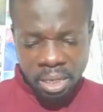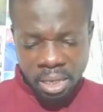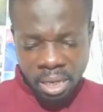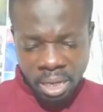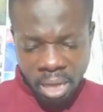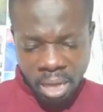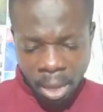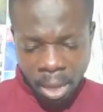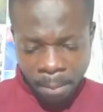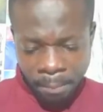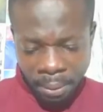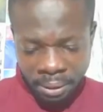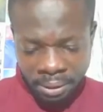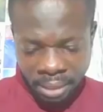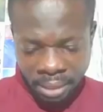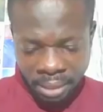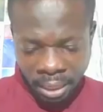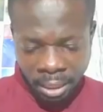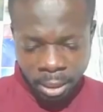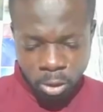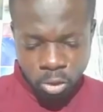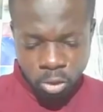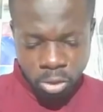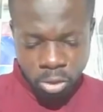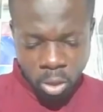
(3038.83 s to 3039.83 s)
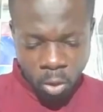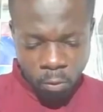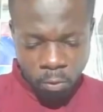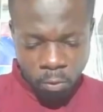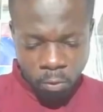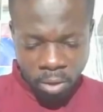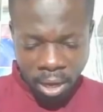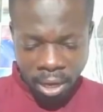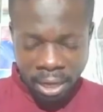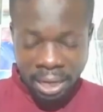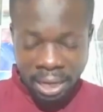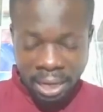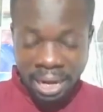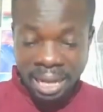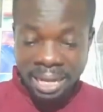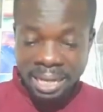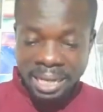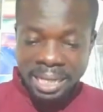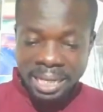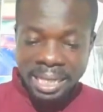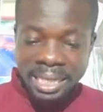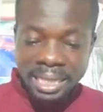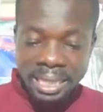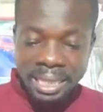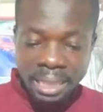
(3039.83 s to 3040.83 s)
Number said the two young for Kakra.
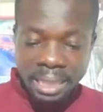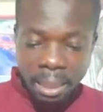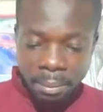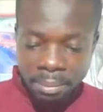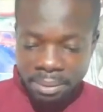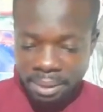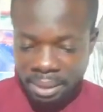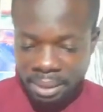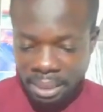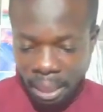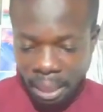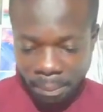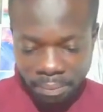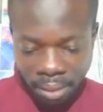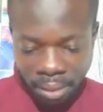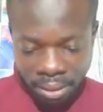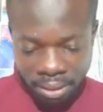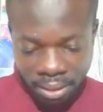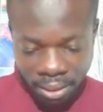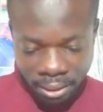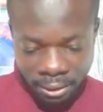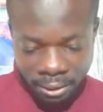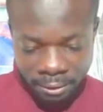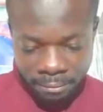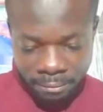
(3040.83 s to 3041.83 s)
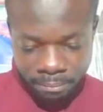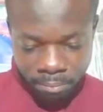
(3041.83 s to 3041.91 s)
James chapter 3,